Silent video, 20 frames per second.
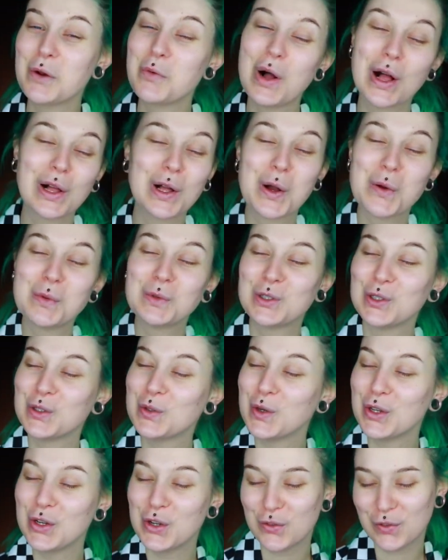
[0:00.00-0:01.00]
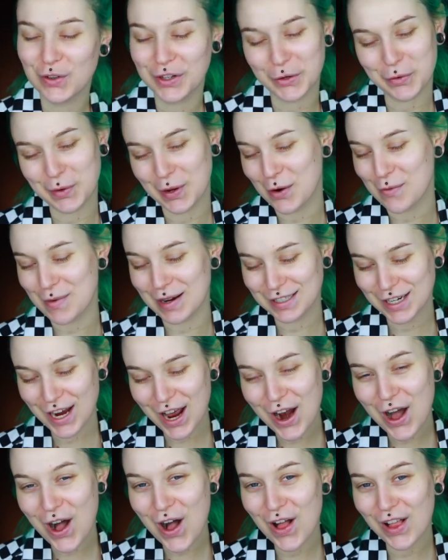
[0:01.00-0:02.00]
and welcome to a new video here on my
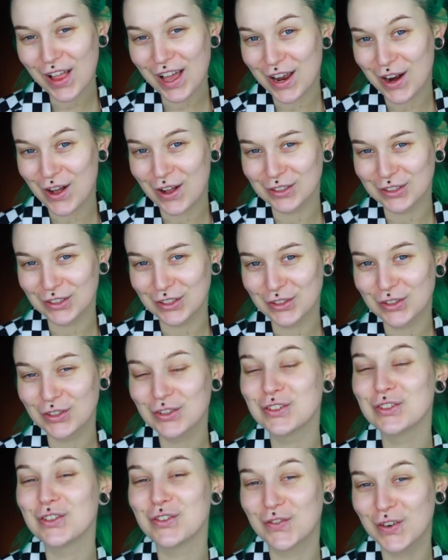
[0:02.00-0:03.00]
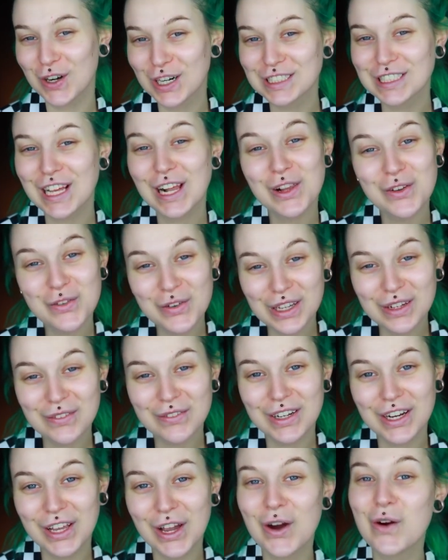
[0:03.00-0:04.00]
channel, and also the first
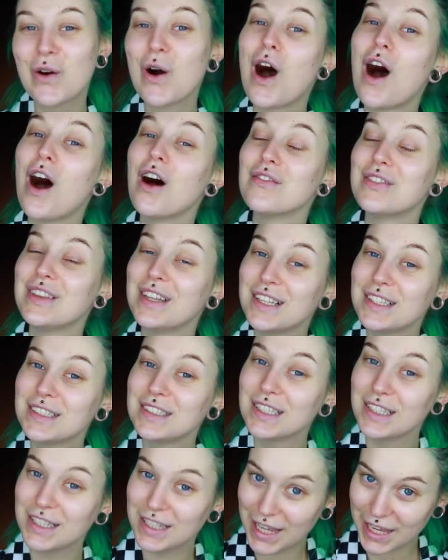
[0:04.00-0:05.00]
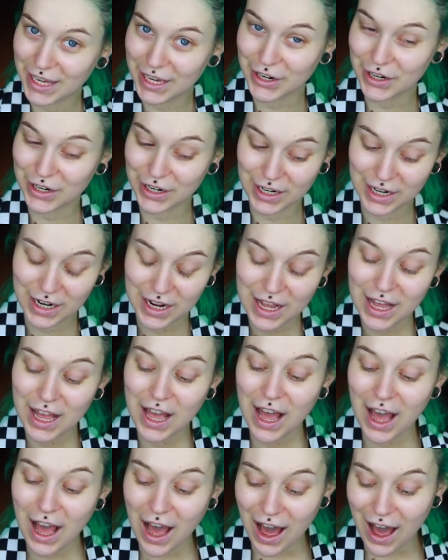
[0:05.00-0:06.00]
Halloween video of this year.
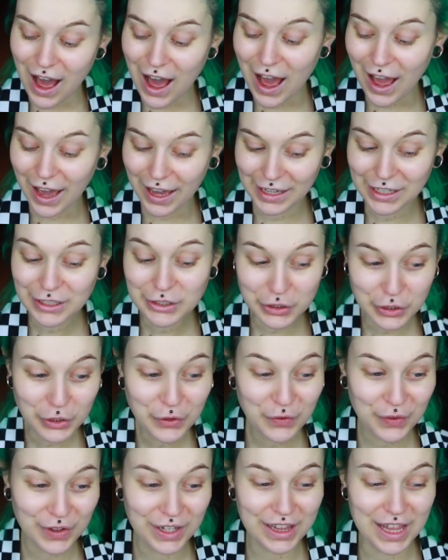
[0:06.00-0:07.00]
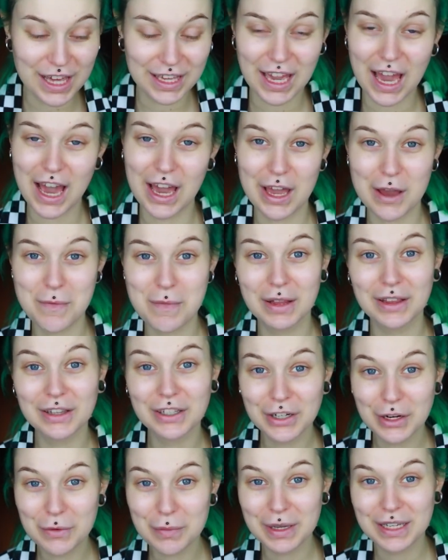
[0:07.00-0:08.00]
I do feel like I am a
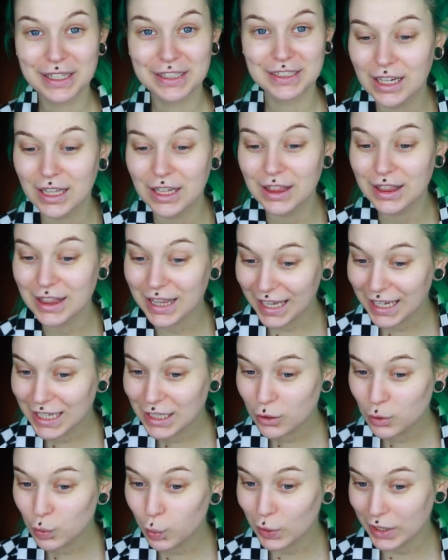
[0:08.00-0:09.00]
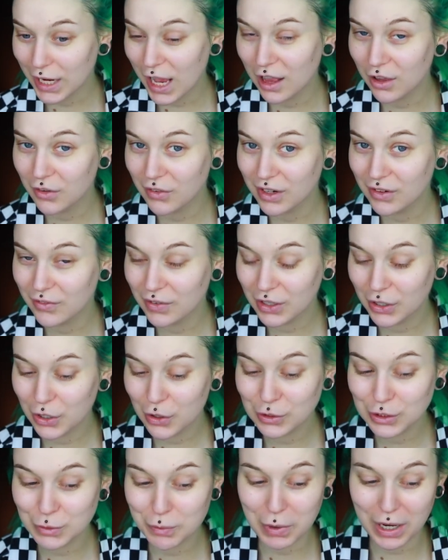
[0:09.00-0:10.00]
little bit late with the Halloween
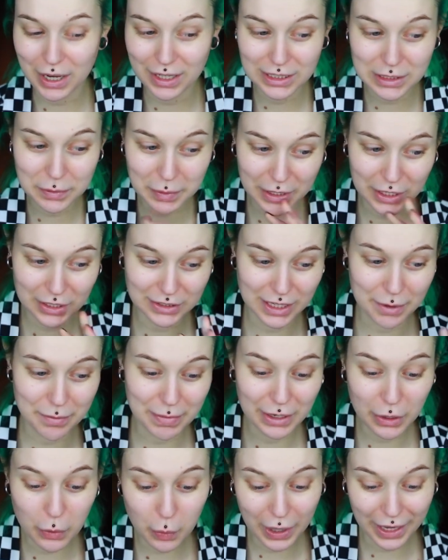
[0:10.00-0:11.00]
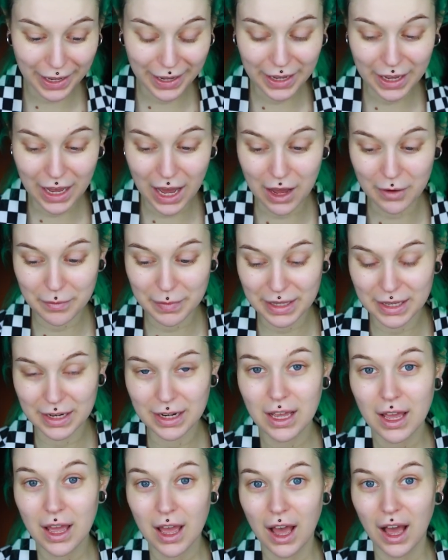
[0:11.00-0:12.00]
videos, but it's because I've been away. I've
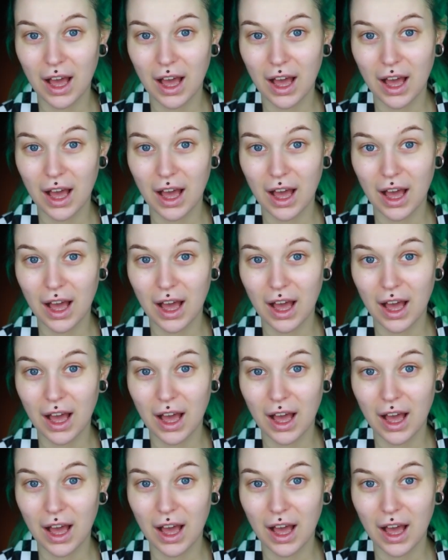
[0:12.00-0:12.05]
been